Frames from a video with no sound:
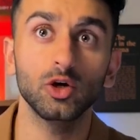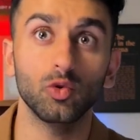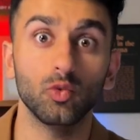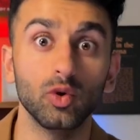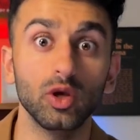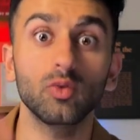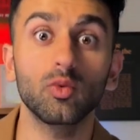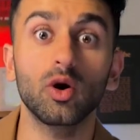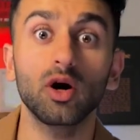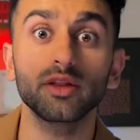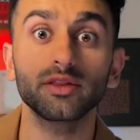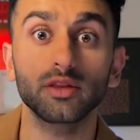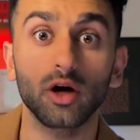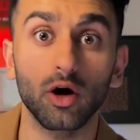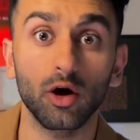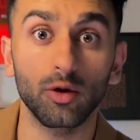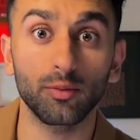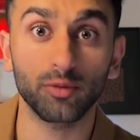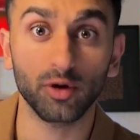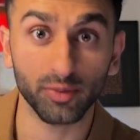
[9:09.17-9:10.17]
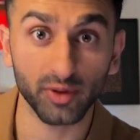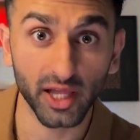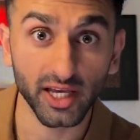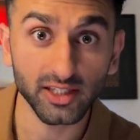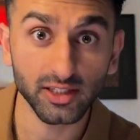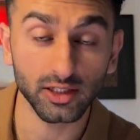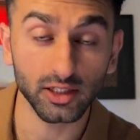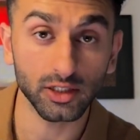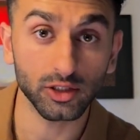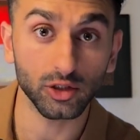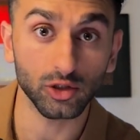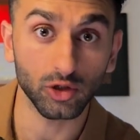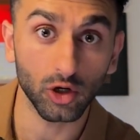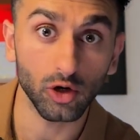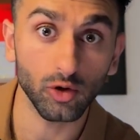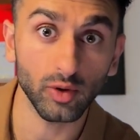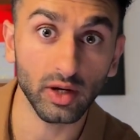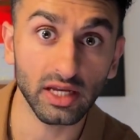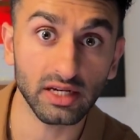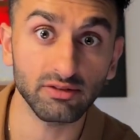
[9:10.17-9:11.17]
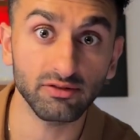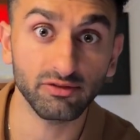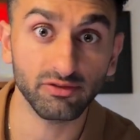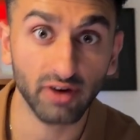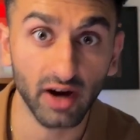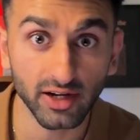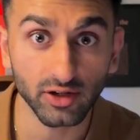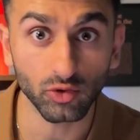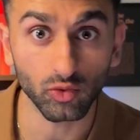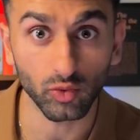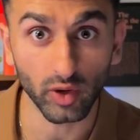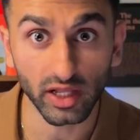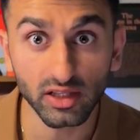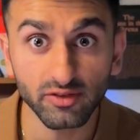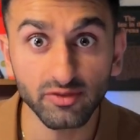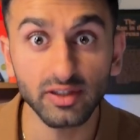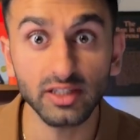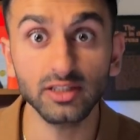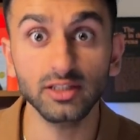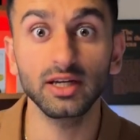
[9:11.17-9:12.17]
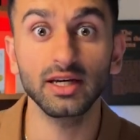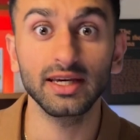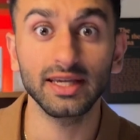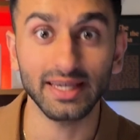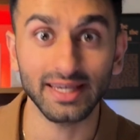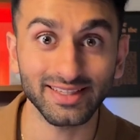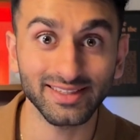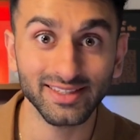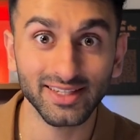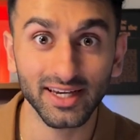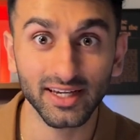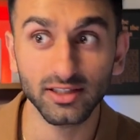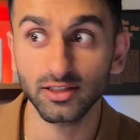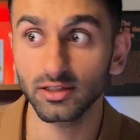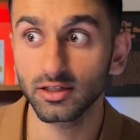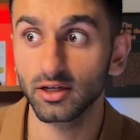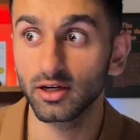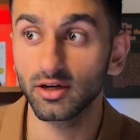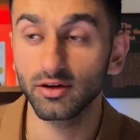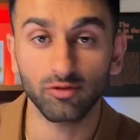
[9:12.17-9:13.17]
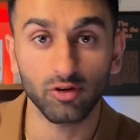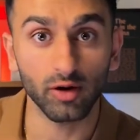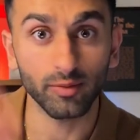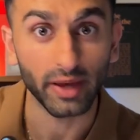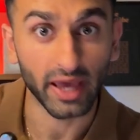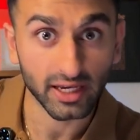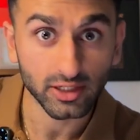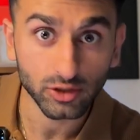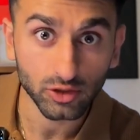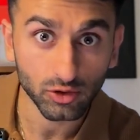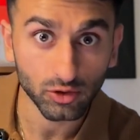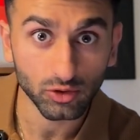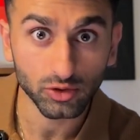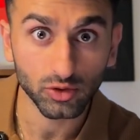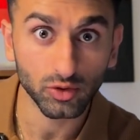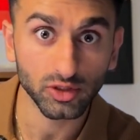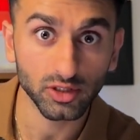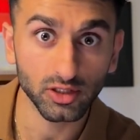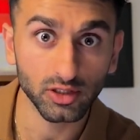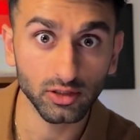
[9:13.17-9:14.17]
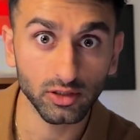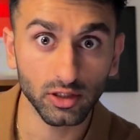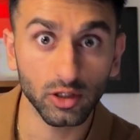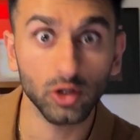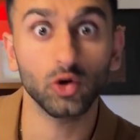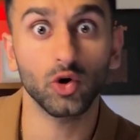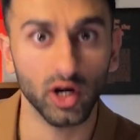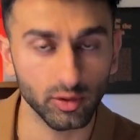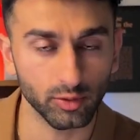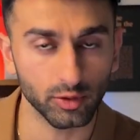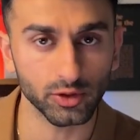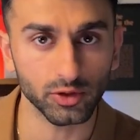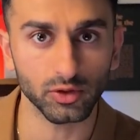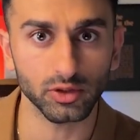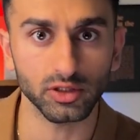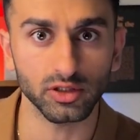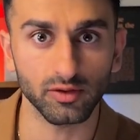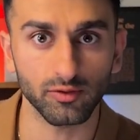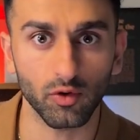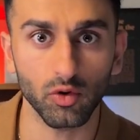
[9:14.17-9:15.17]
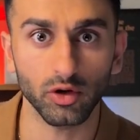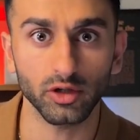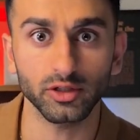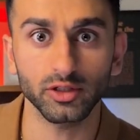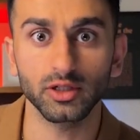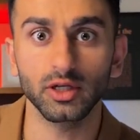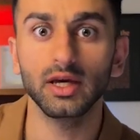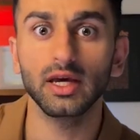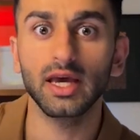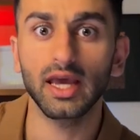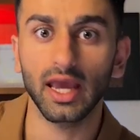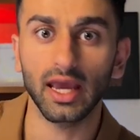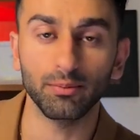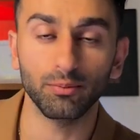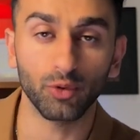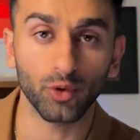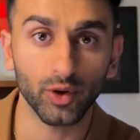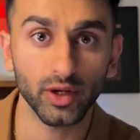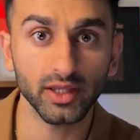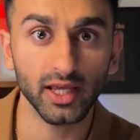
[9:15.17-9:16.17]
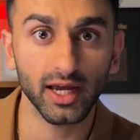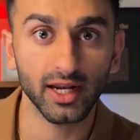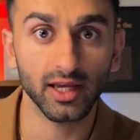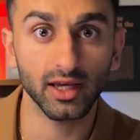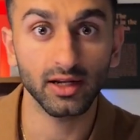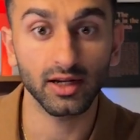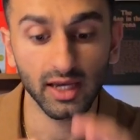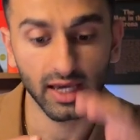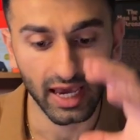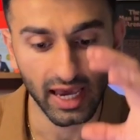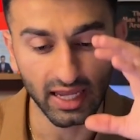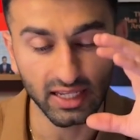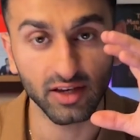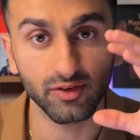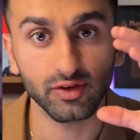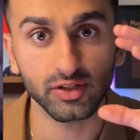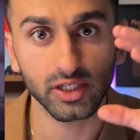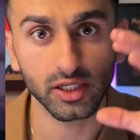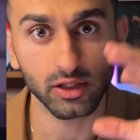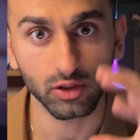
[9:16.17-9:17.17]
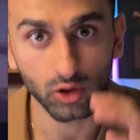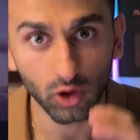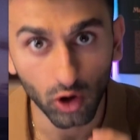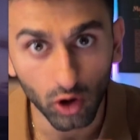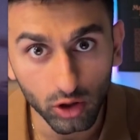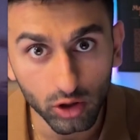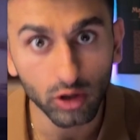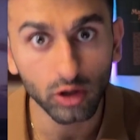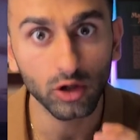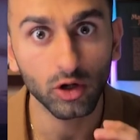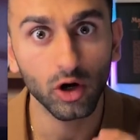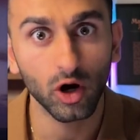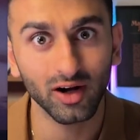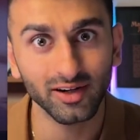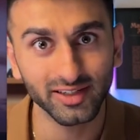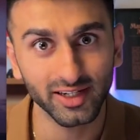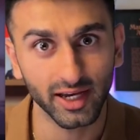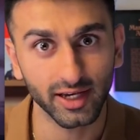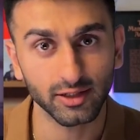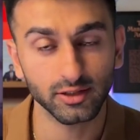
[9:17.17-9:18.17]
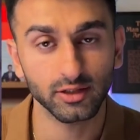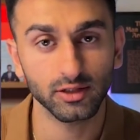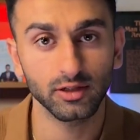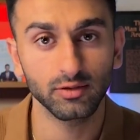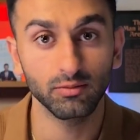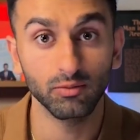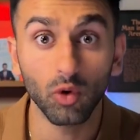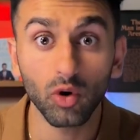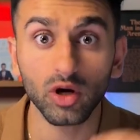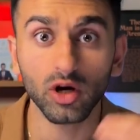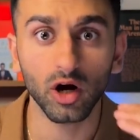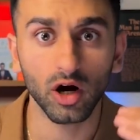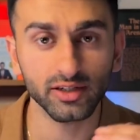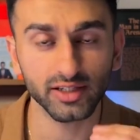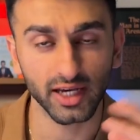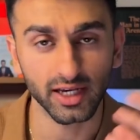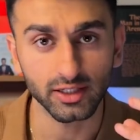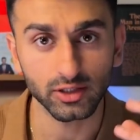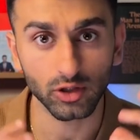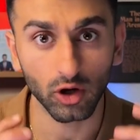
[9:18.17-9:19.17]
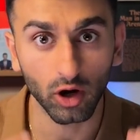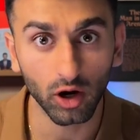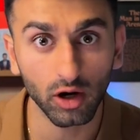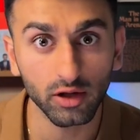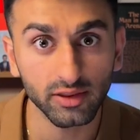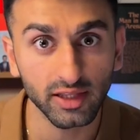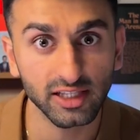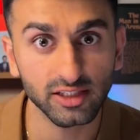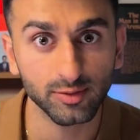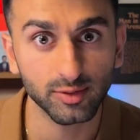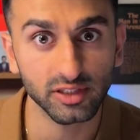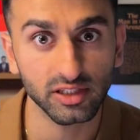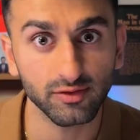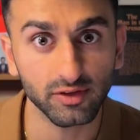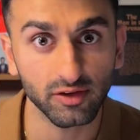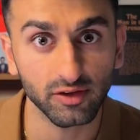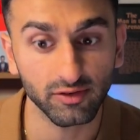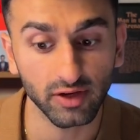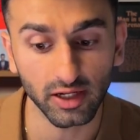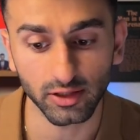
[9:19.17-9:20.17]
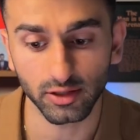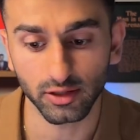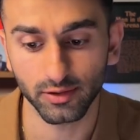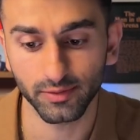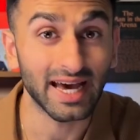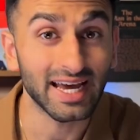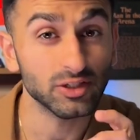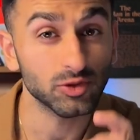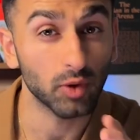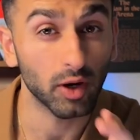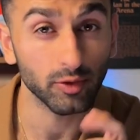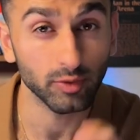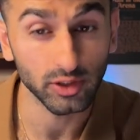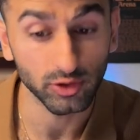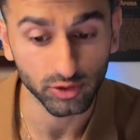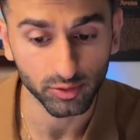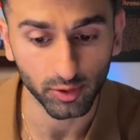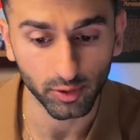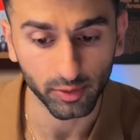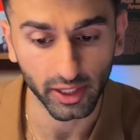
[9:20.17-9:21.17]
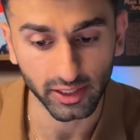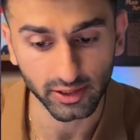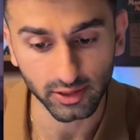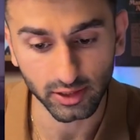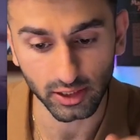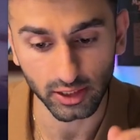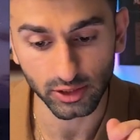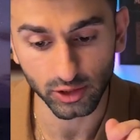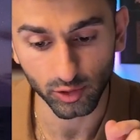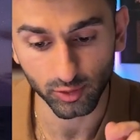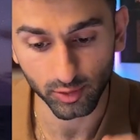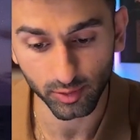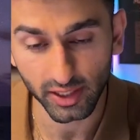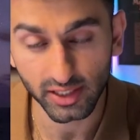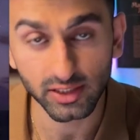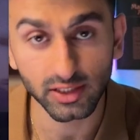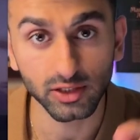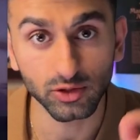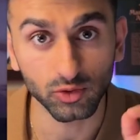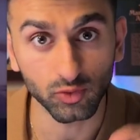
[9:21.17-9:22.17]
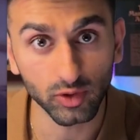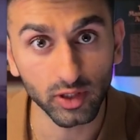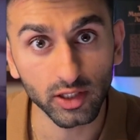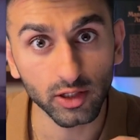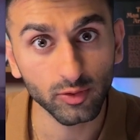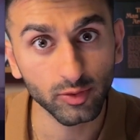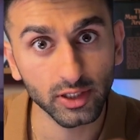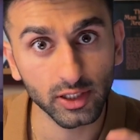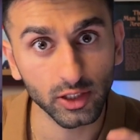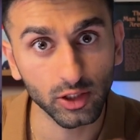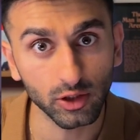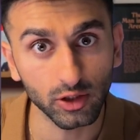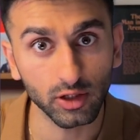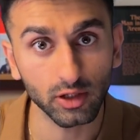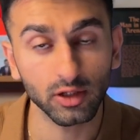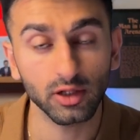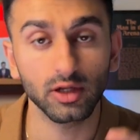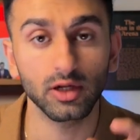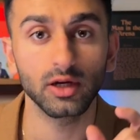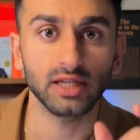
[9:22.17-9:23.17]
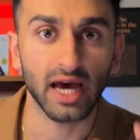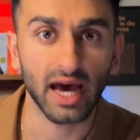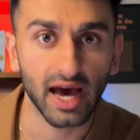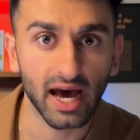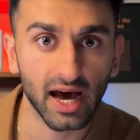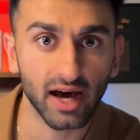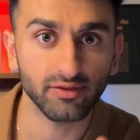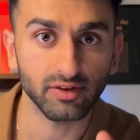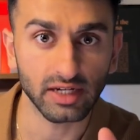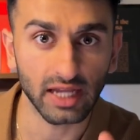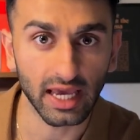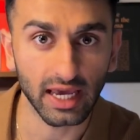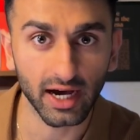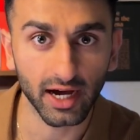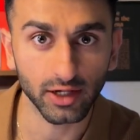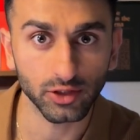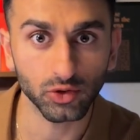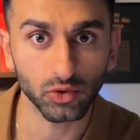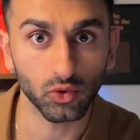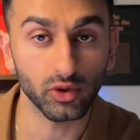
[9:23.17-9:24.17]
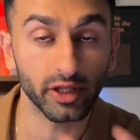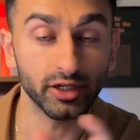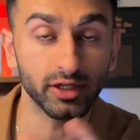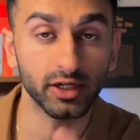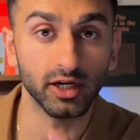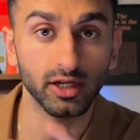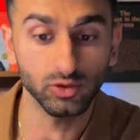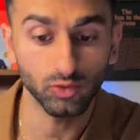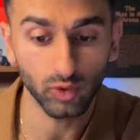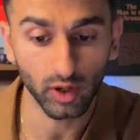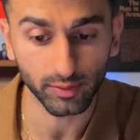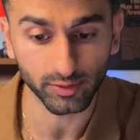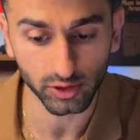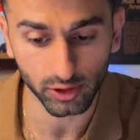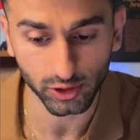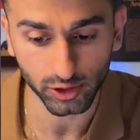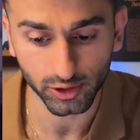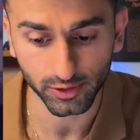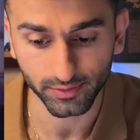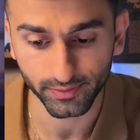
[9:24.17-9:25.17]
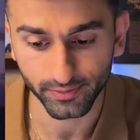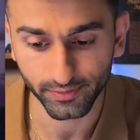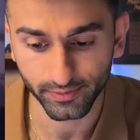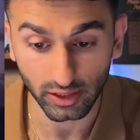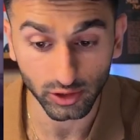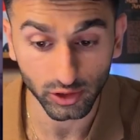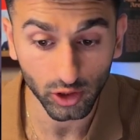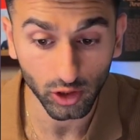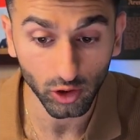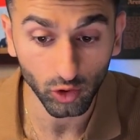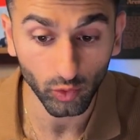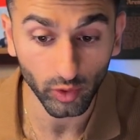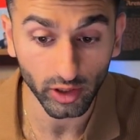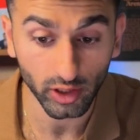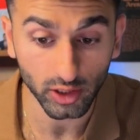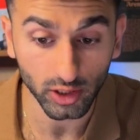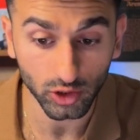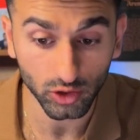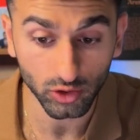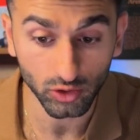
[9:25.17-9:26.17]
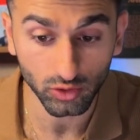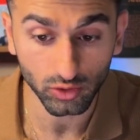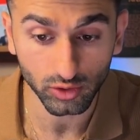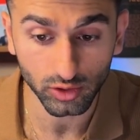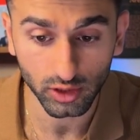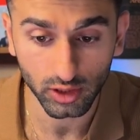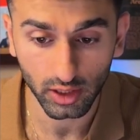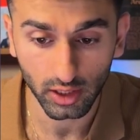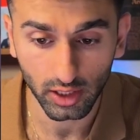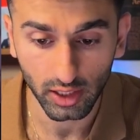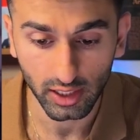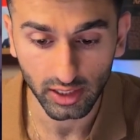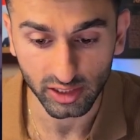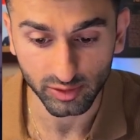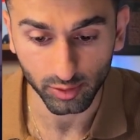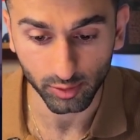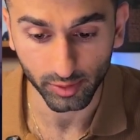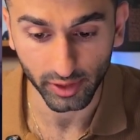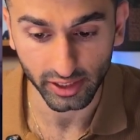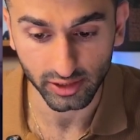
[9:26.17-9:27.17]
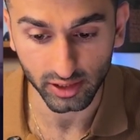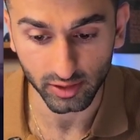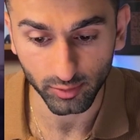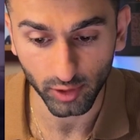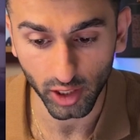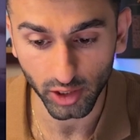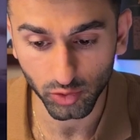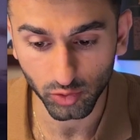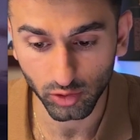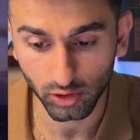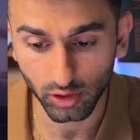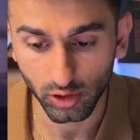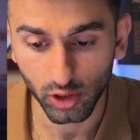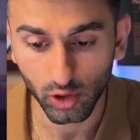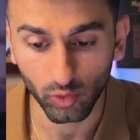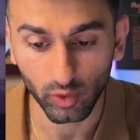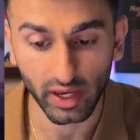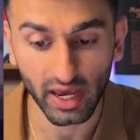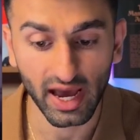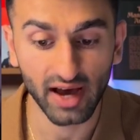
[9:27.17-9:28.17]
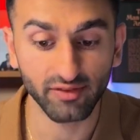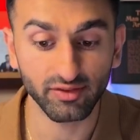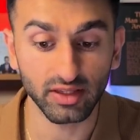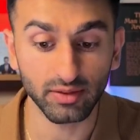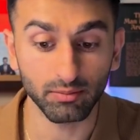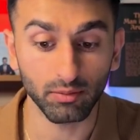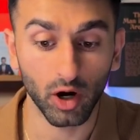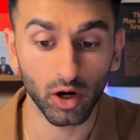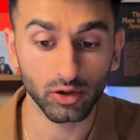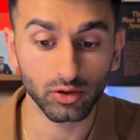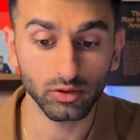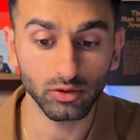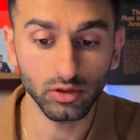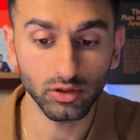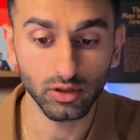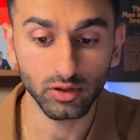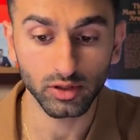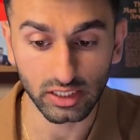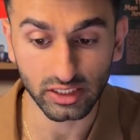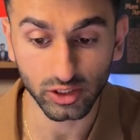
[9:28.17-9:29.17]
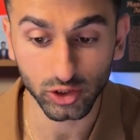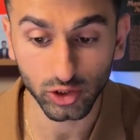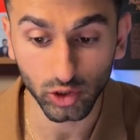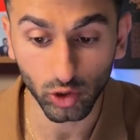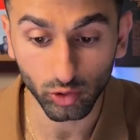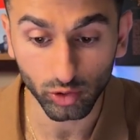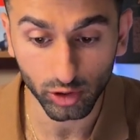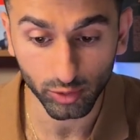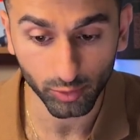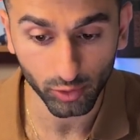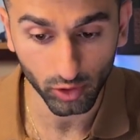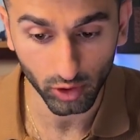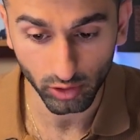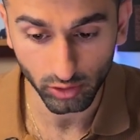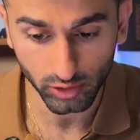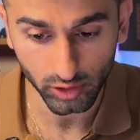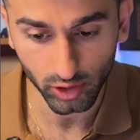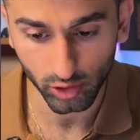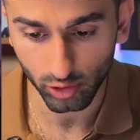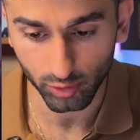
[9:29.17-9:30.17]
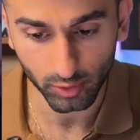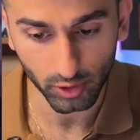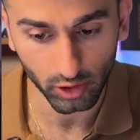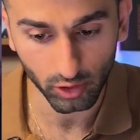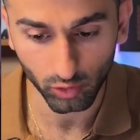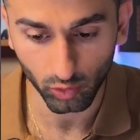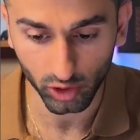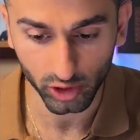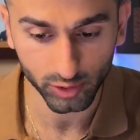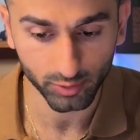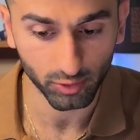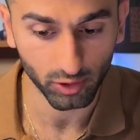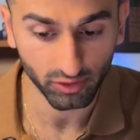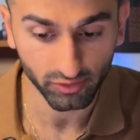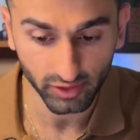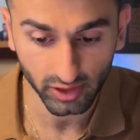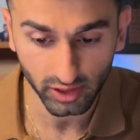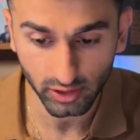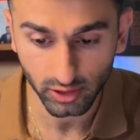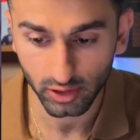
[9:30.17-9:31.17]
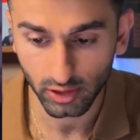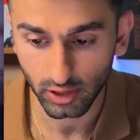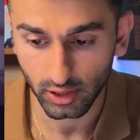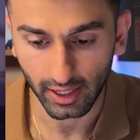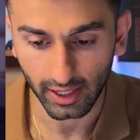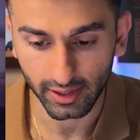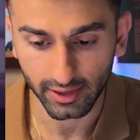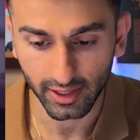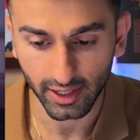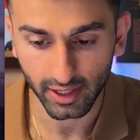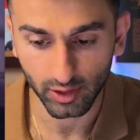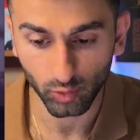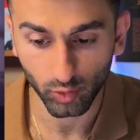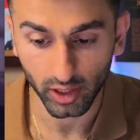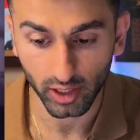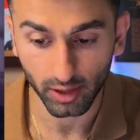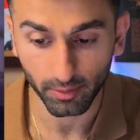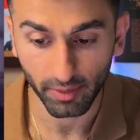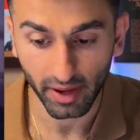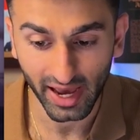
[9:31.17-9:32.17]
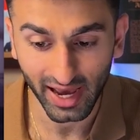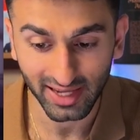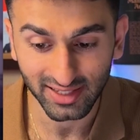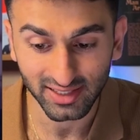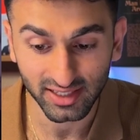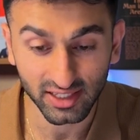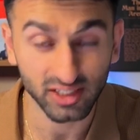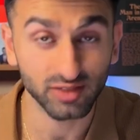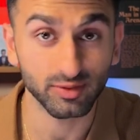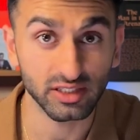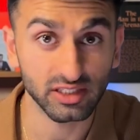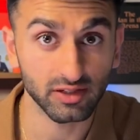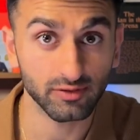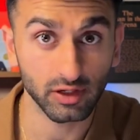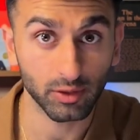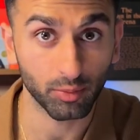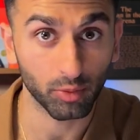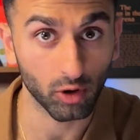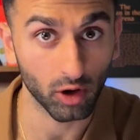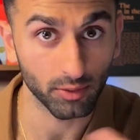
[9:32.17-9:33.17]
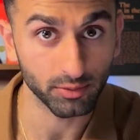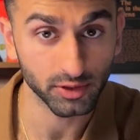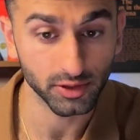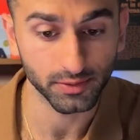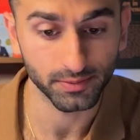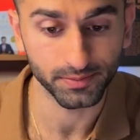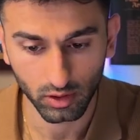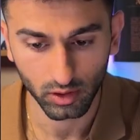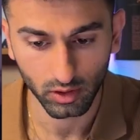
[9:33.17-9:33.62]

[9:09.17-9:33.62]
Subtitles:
We want Perplexity to go in, find relevant insights from external sources, credible sources, of course, and bring that in and give us a longer context, more context on that specific event. That is why we use Perplexity. And so Perplexity is really, really good to have an AI tool that does web search. And so we're going to use this Perplexity module. We have the model that's Sonar Pro. Sonar Pro works perfect. And then we're going to pass in a specific prompt.